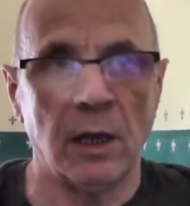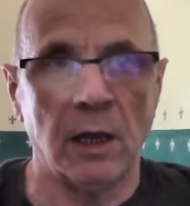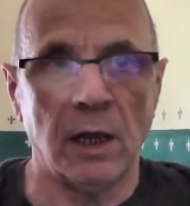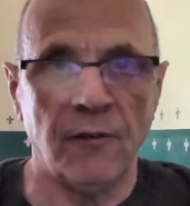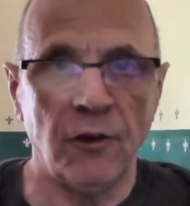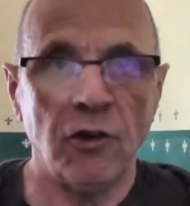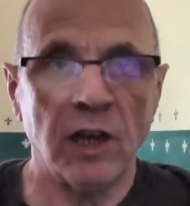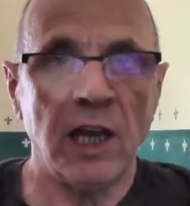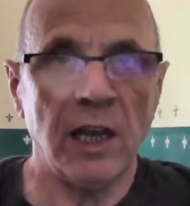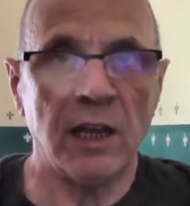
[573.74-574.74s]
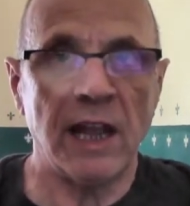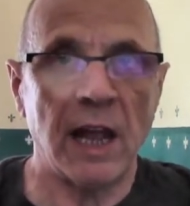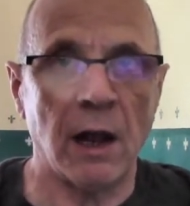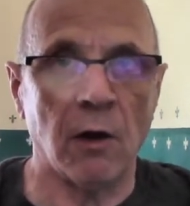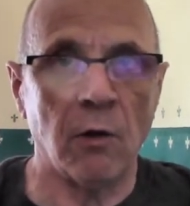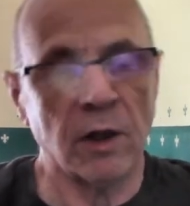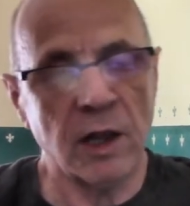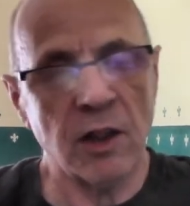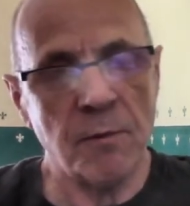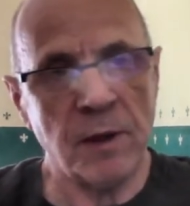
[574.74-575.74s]
If you look here now,
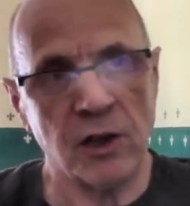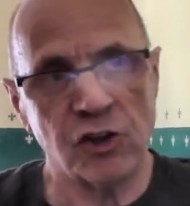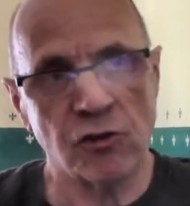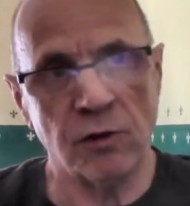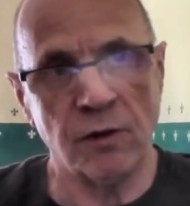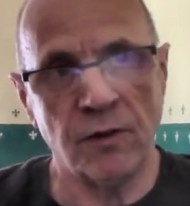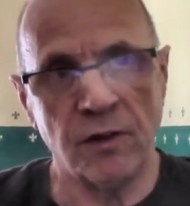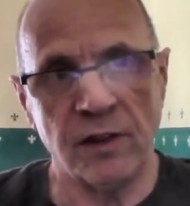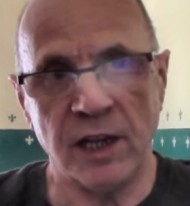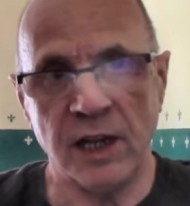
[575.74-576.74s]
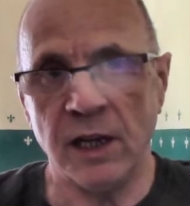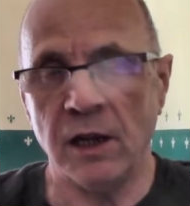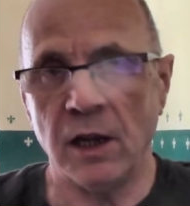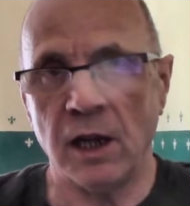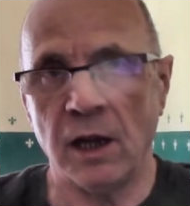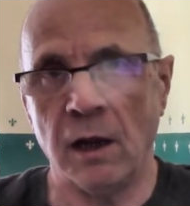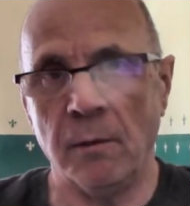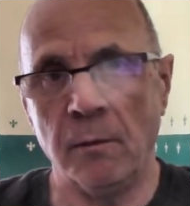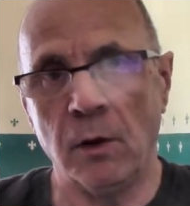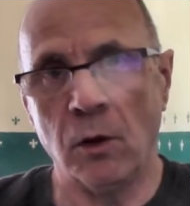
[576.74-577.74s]
here's a picture of the
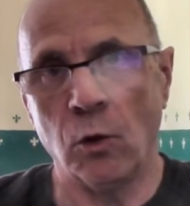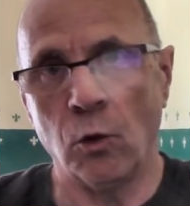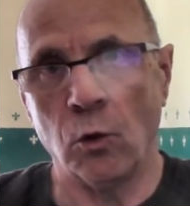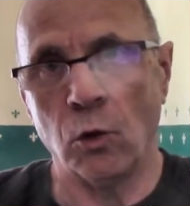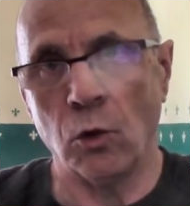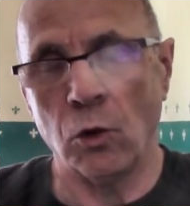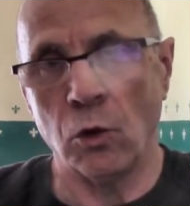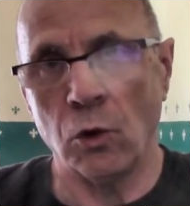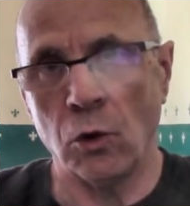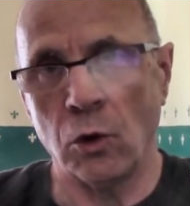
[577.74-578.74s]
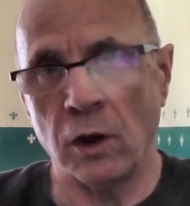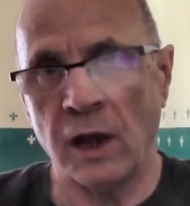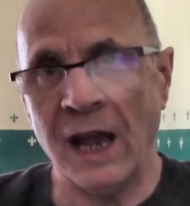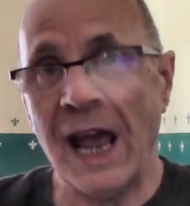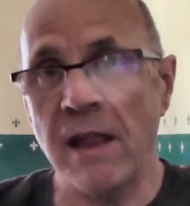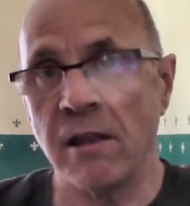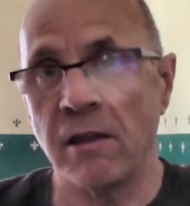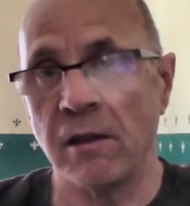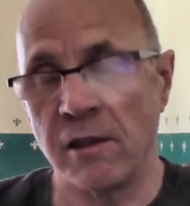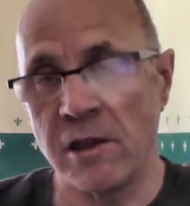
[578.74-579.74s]
a
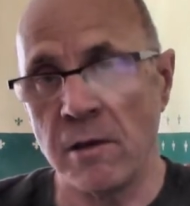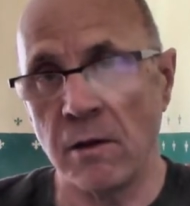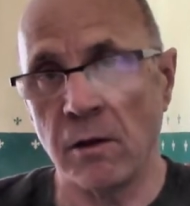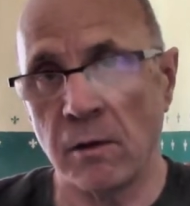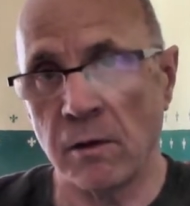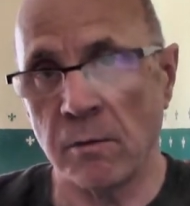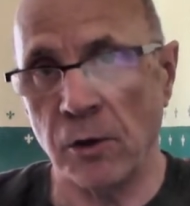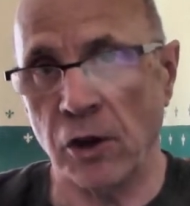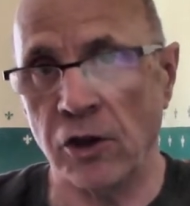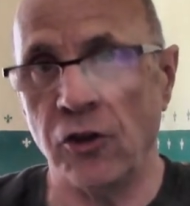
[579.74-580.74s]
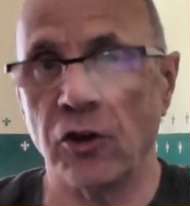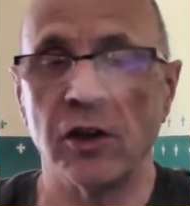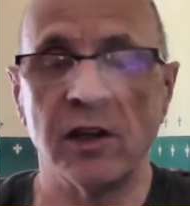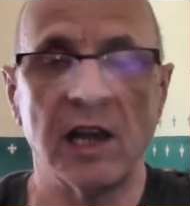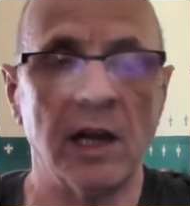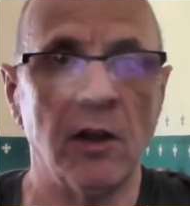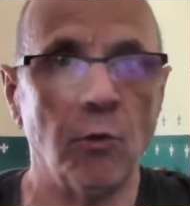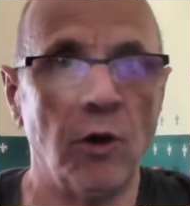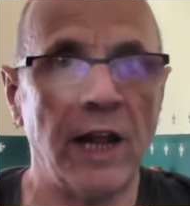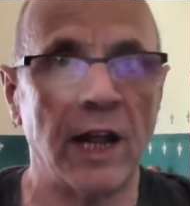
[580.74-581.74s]
hen bird that contains
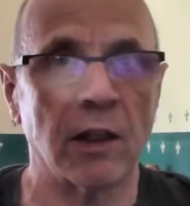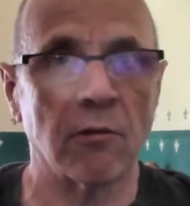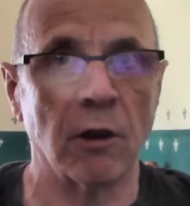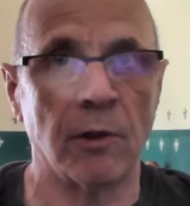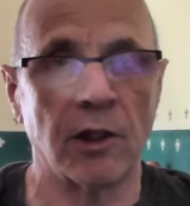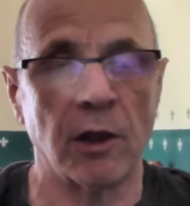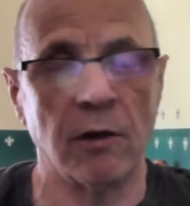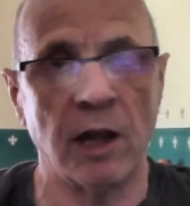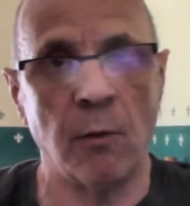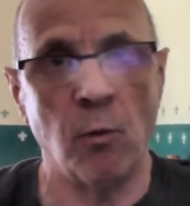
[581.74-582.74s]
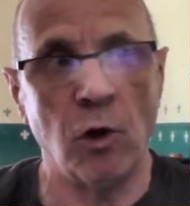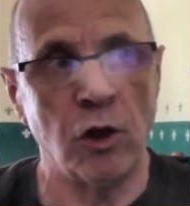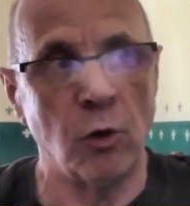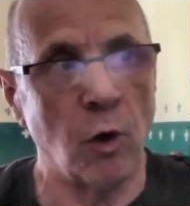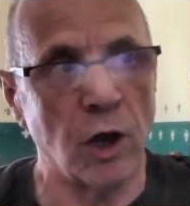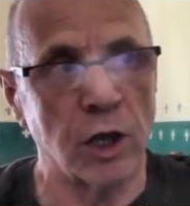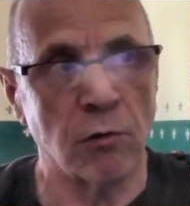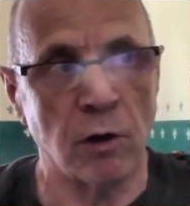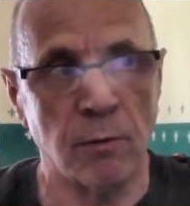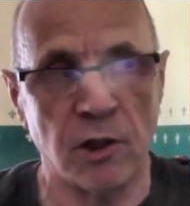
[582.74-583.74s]
1 X chromosome and 1 Y
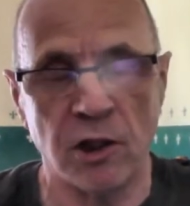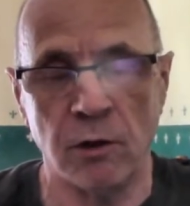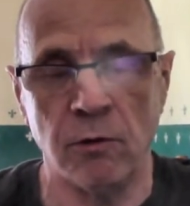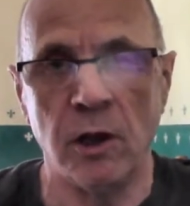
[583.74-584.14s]
chromosome.